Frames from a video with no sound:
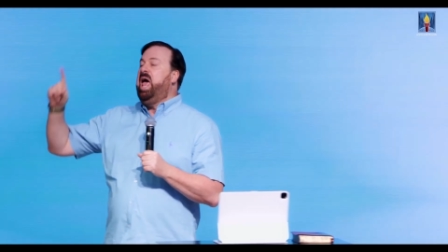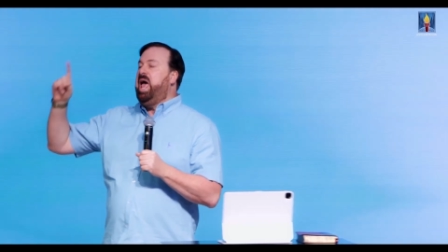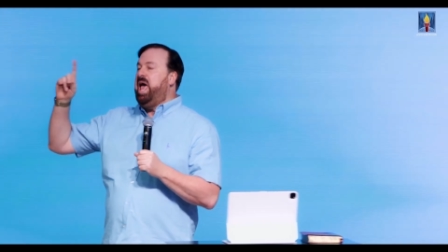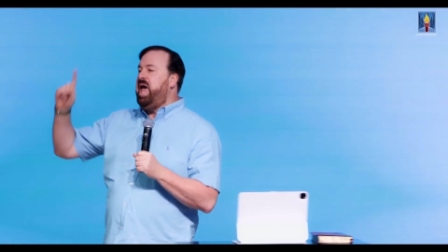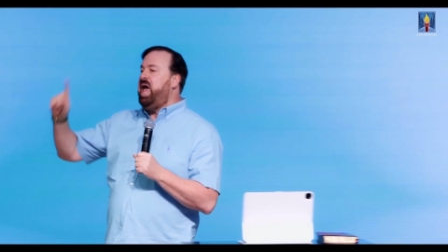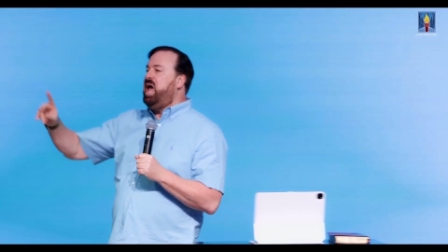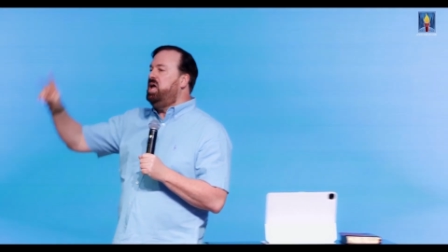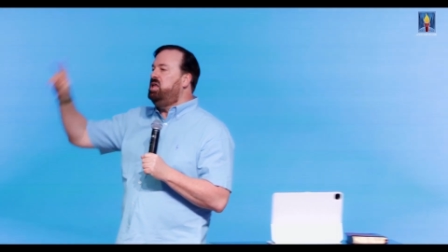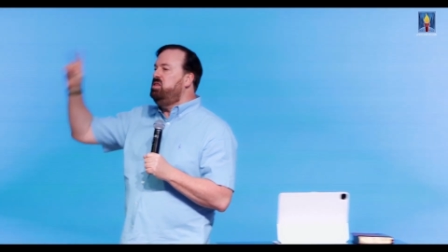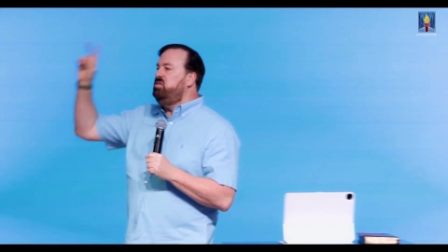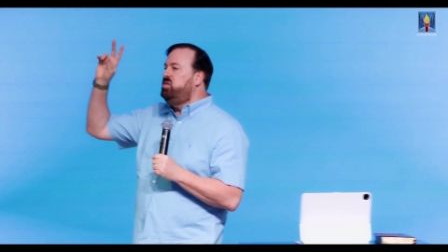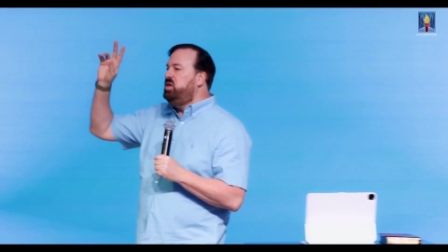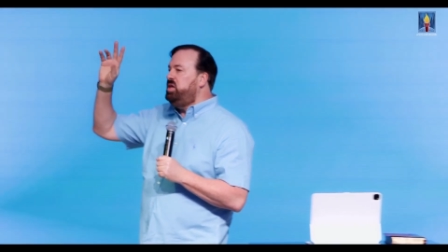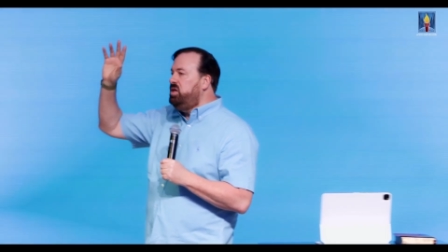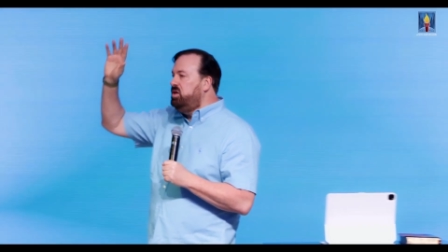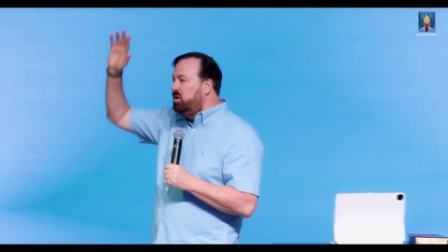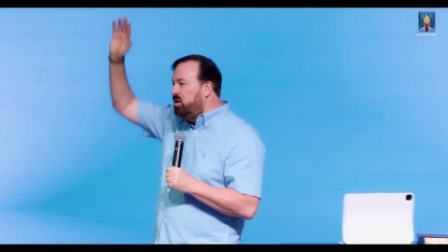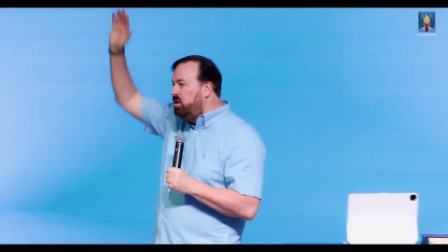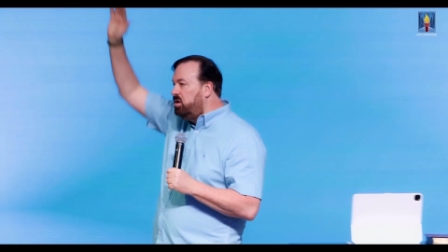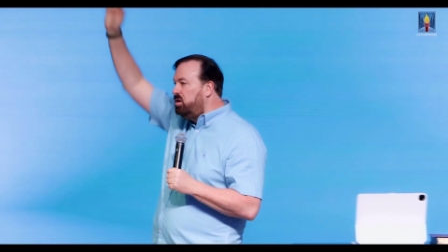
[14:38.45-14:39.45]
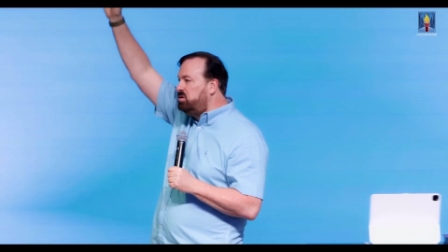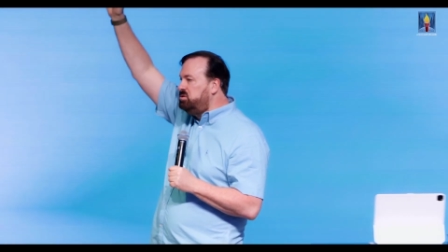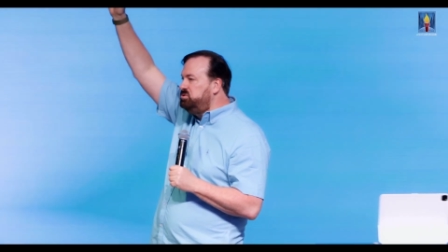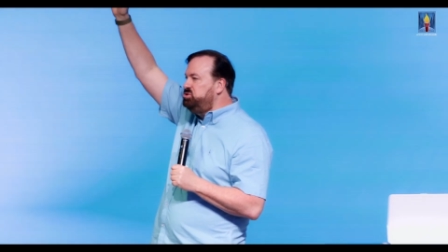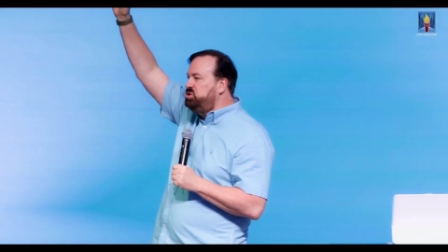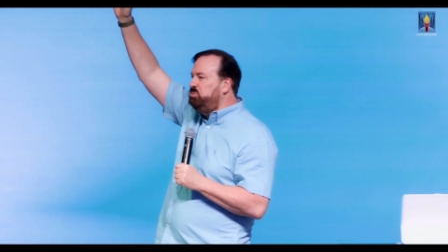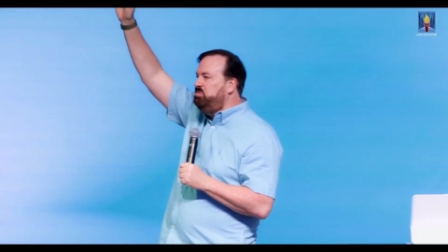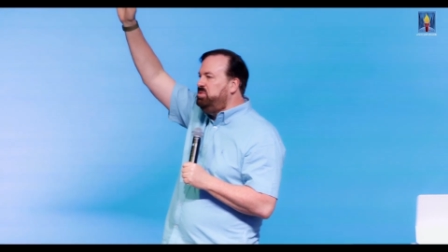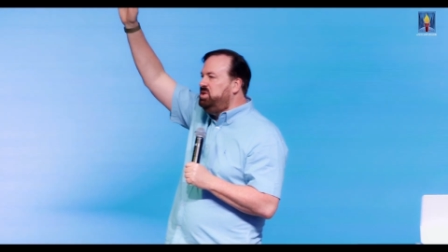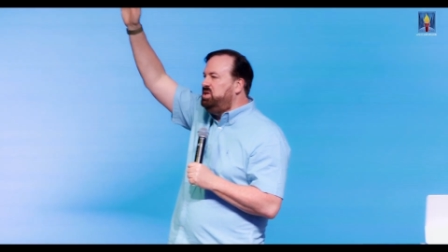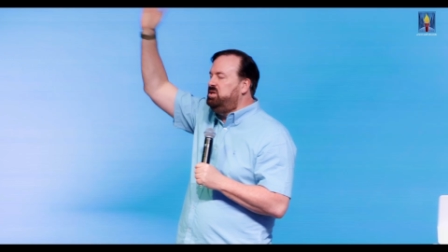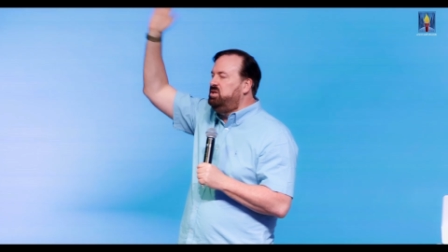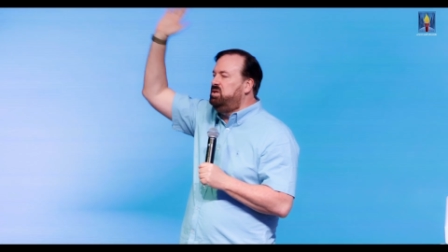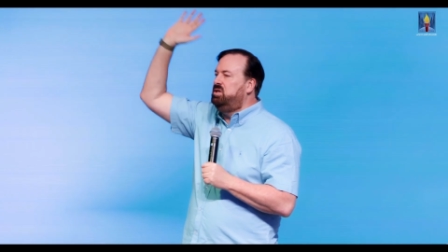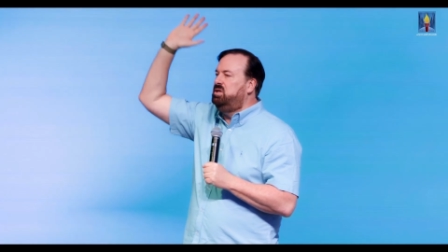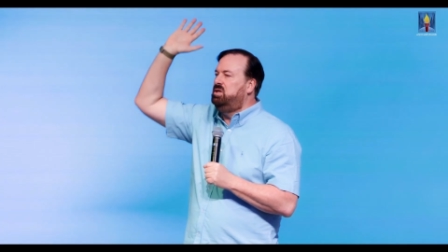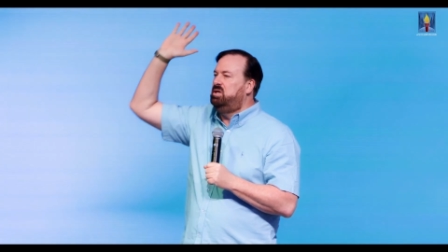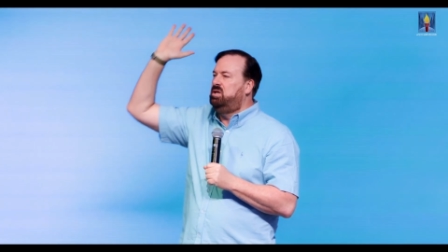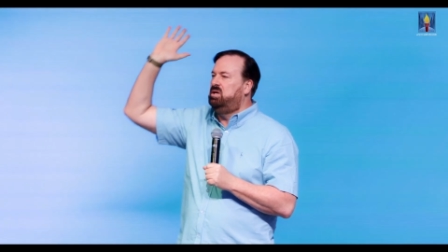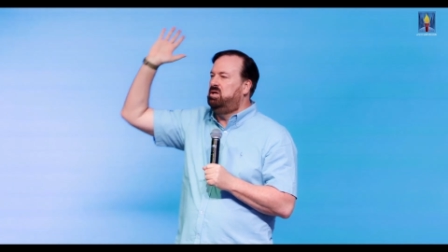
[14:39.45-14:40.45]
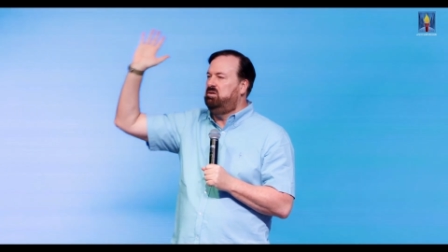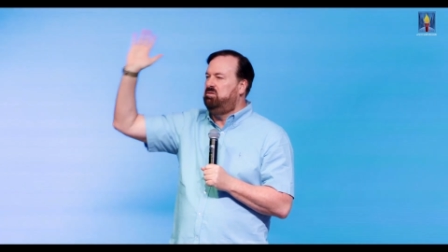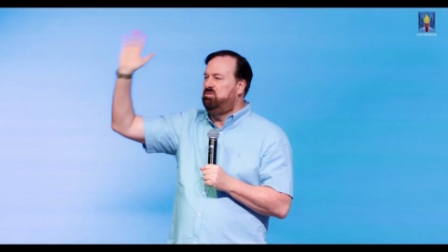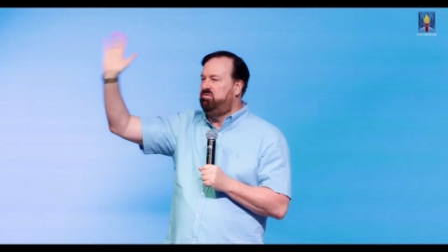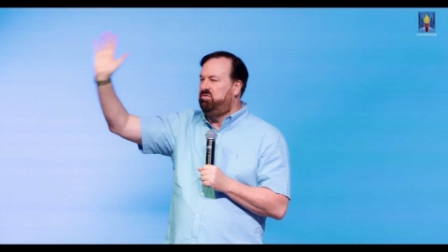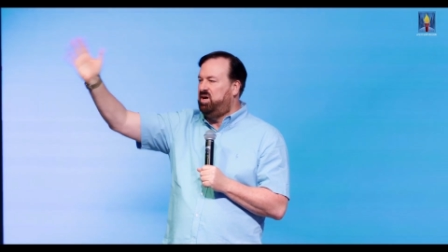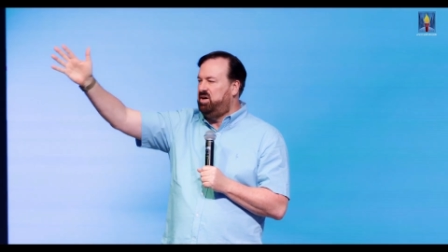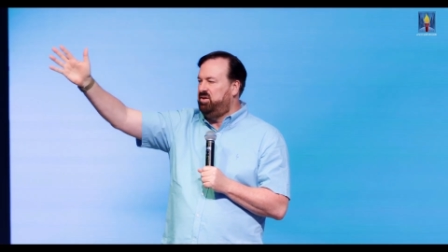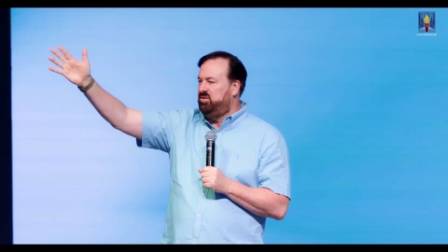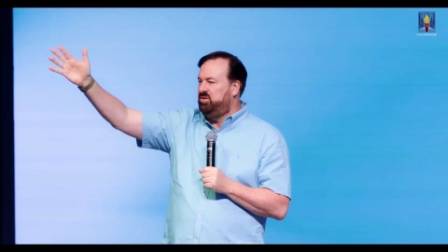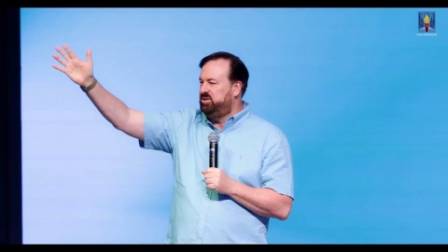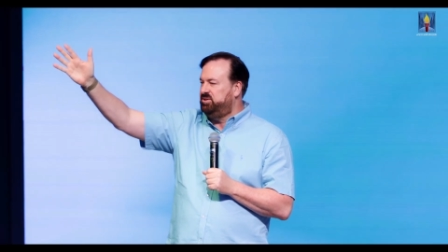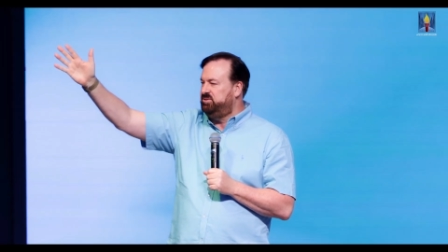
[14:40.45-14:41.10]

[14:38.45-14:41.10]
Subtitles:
and the ultimate father.